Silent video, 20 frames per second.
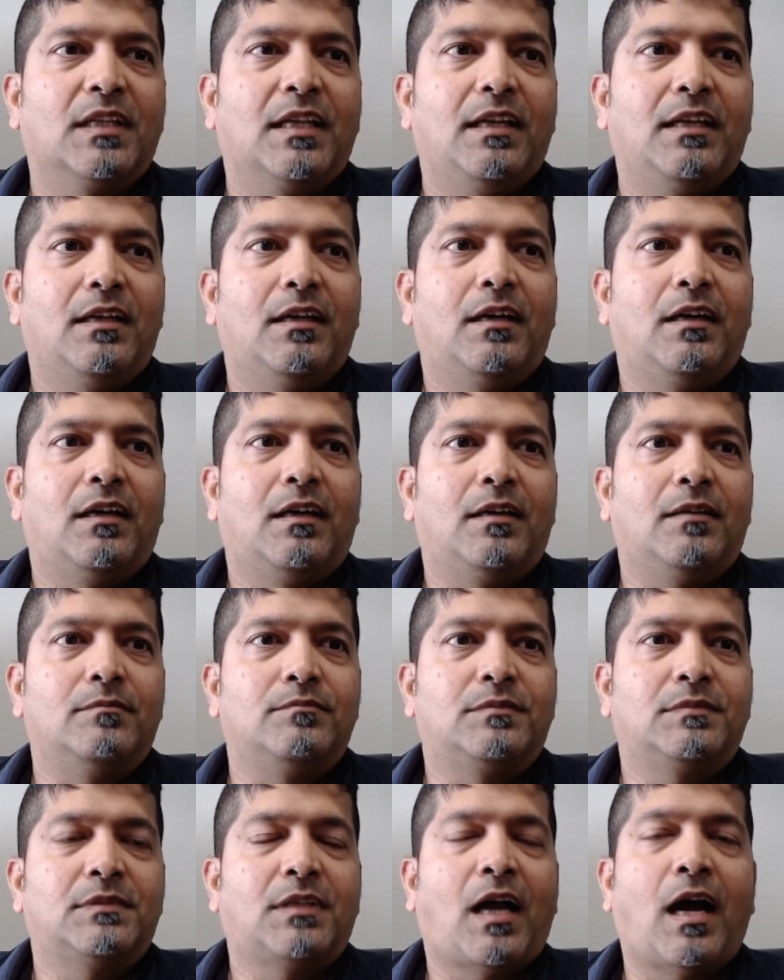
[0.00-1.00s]

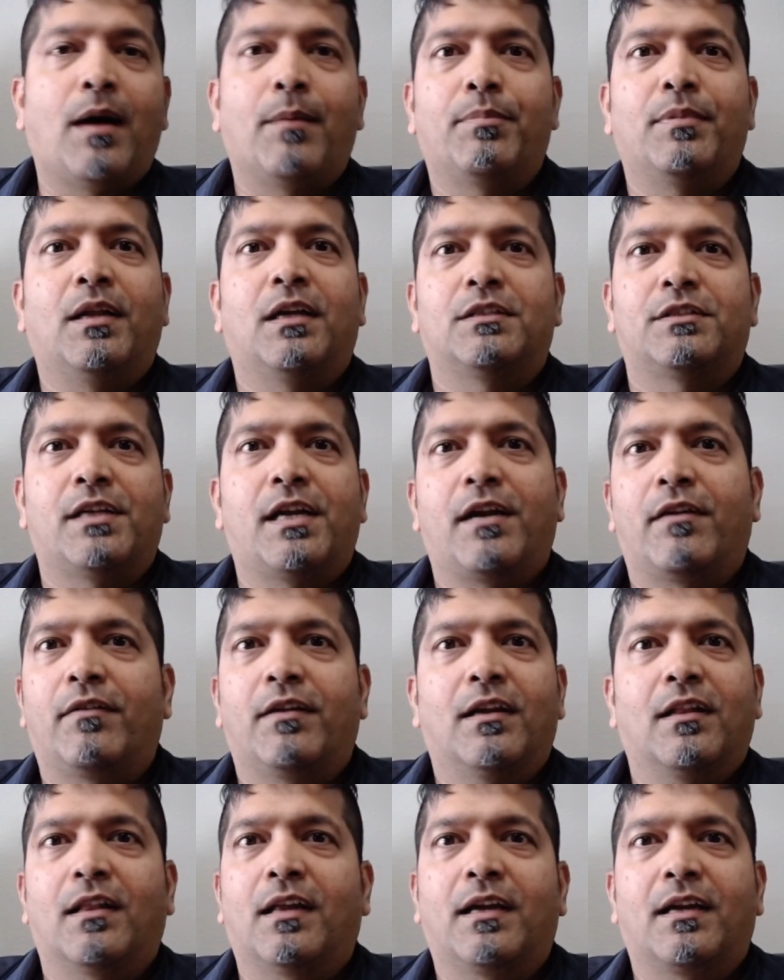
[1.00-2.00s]
top-notch
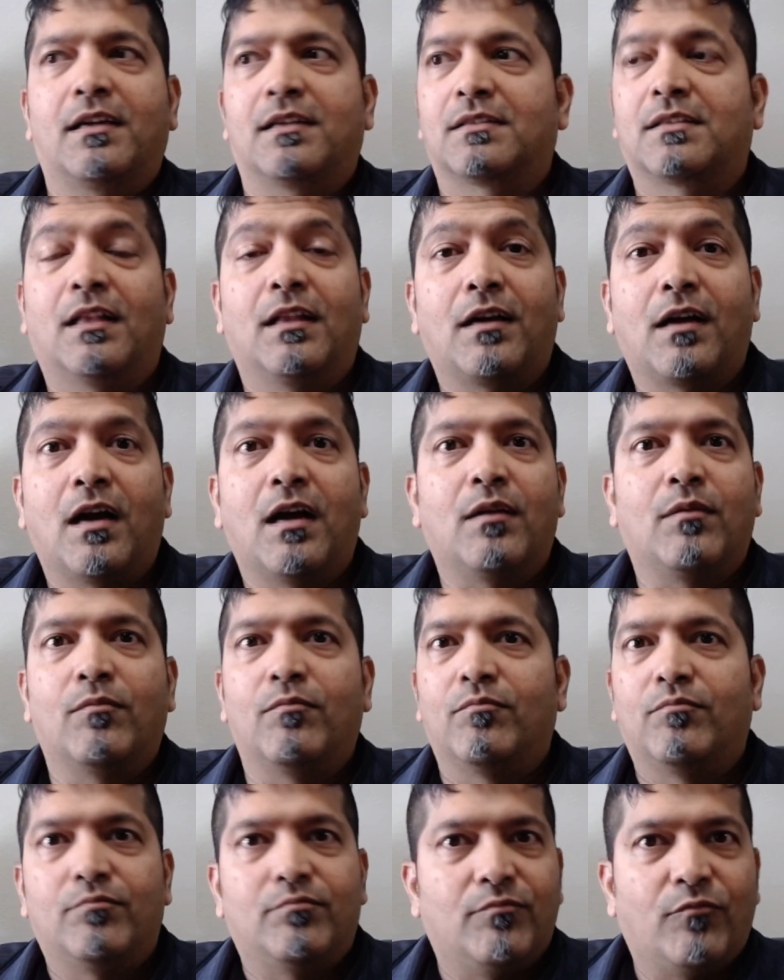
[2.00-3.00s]
area like a
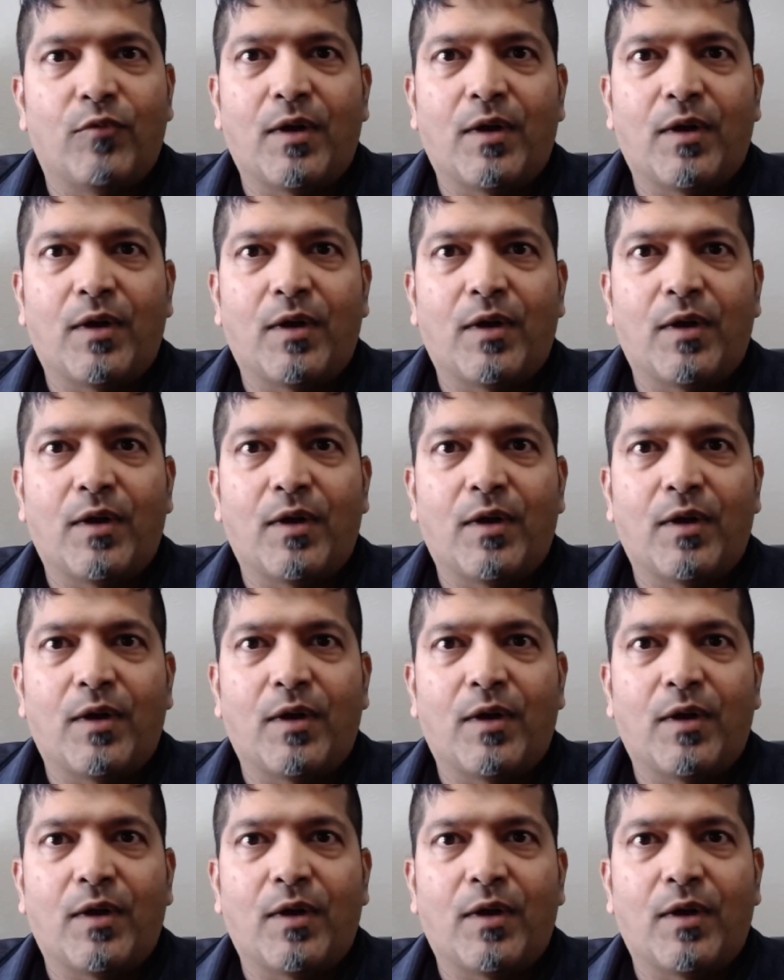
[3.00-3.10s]
Silicon